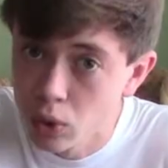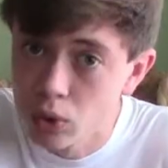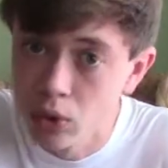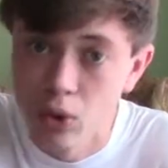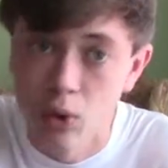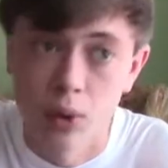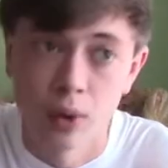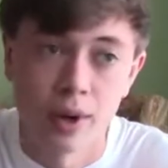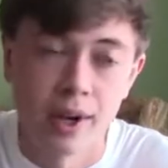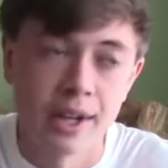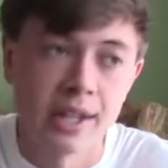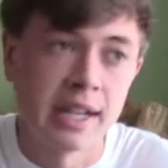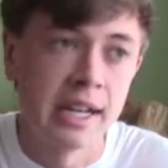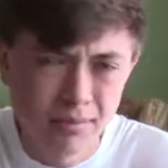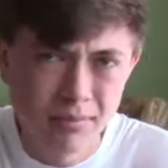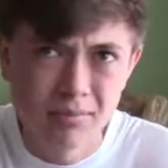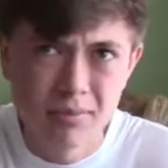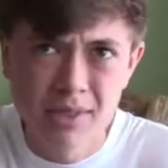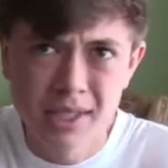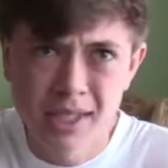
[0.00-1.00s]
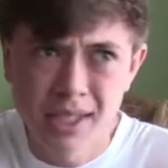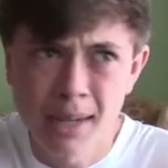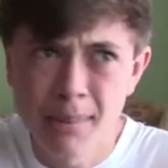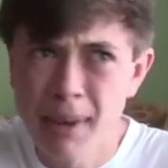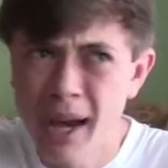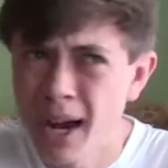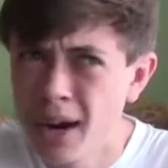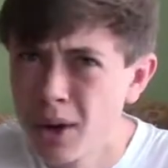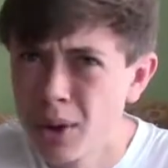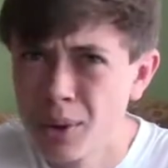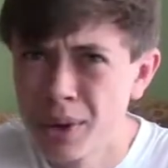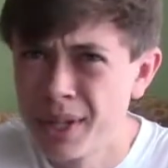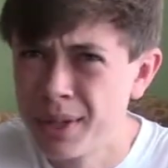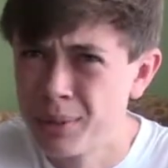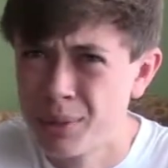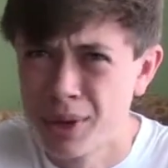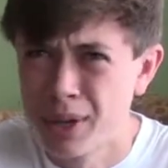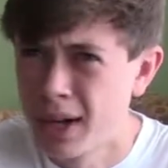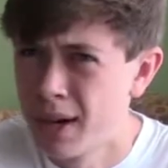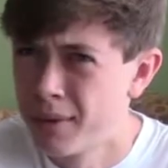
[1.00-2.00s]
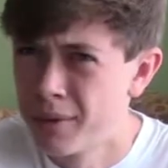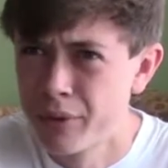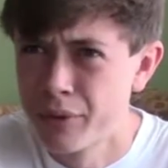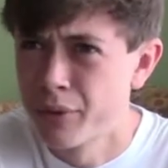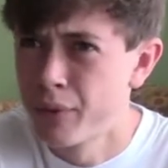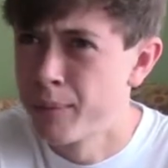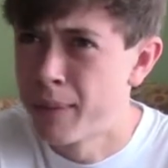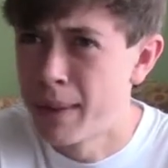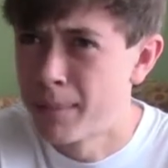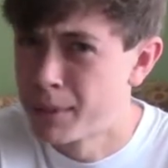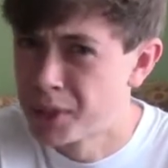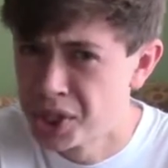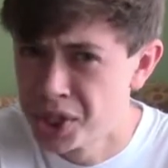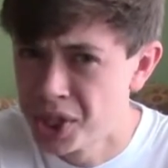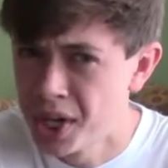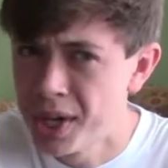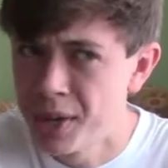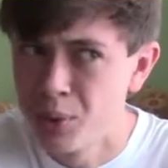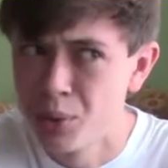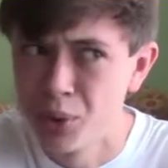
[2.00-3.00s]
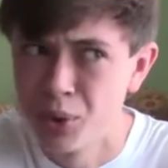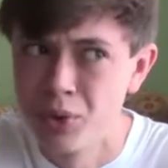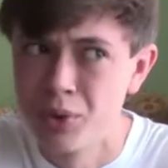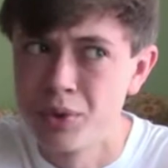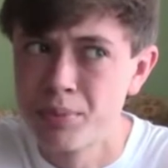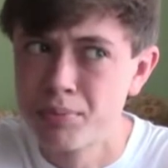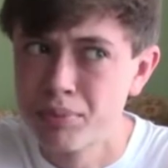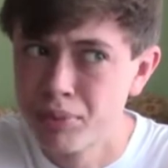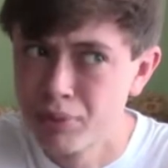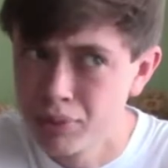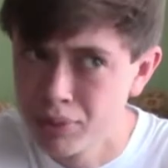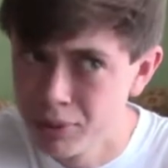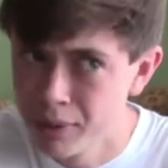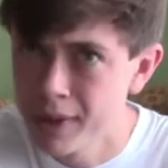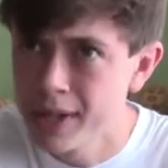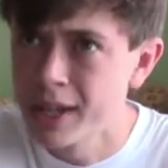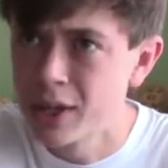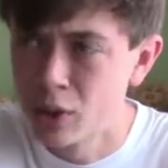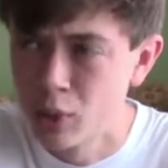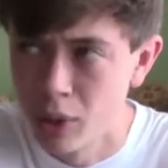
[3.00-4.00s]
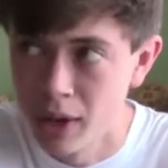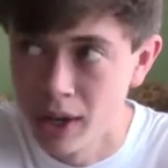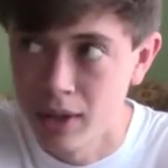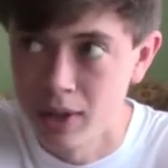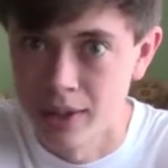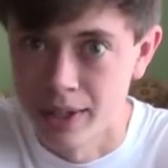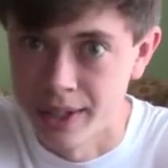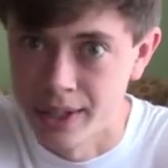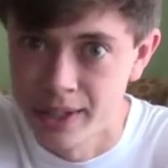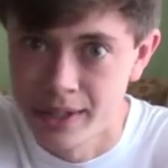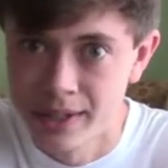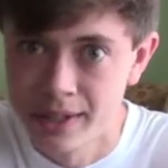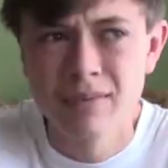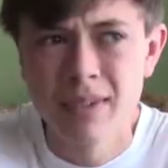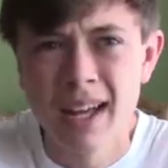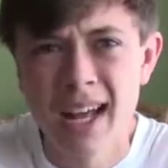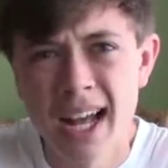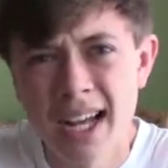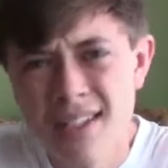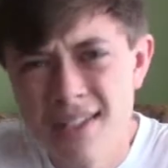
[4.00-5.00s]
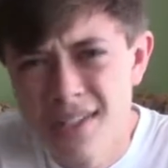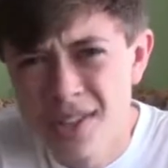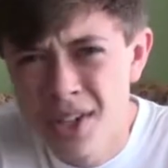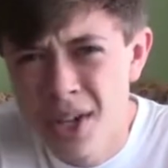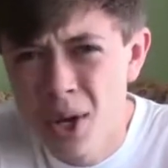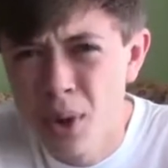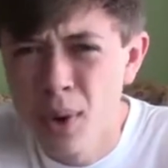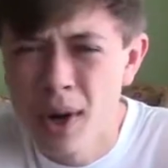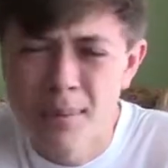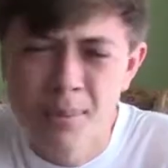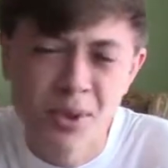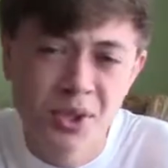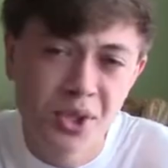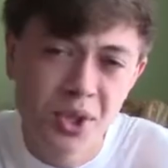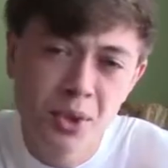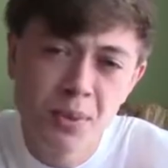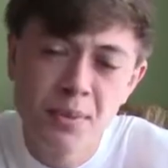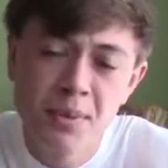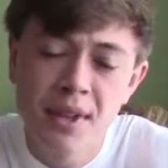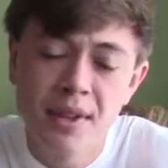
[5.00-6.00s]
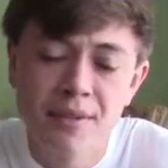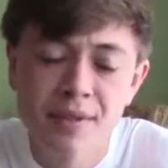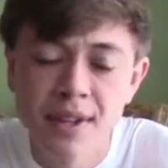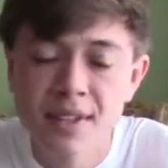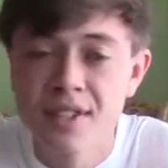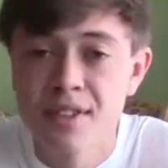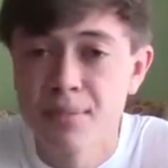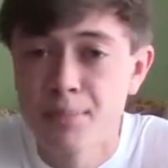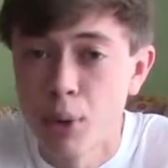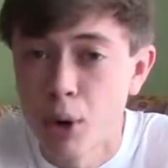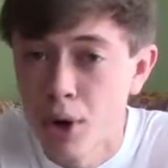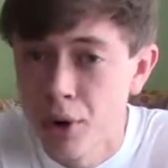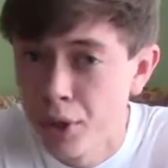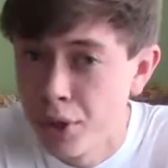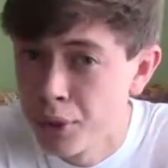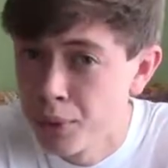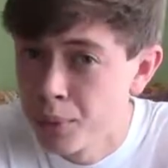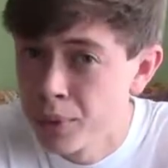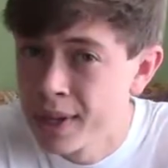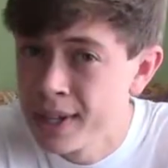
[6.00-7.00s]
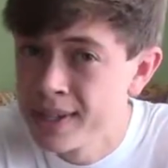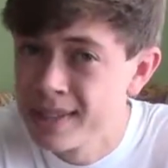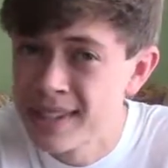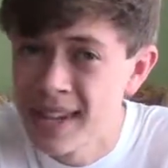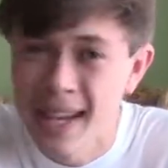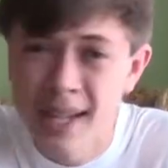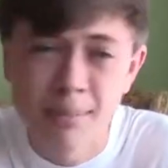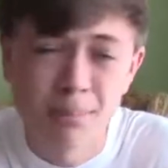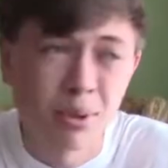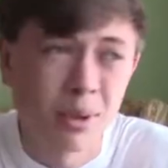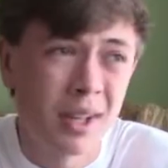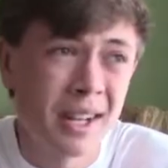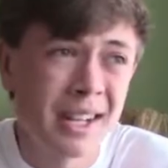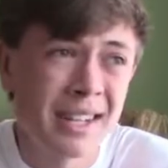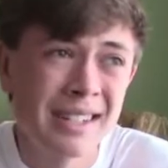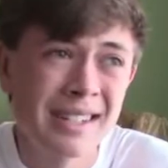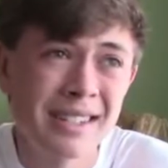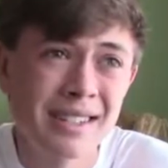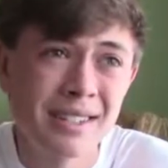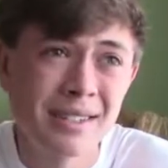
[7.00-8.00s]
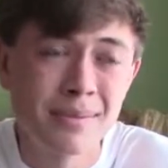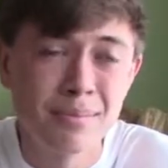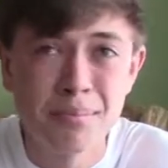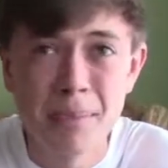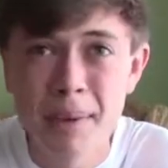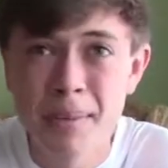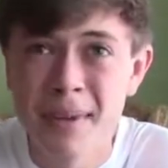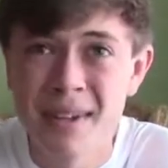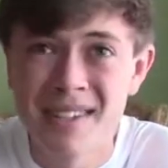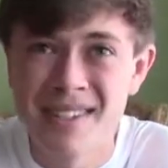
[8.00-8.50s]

glory. Somehow he recovered from that machete wound pretty quickly. And so I presume the events of Part 3 take place maybe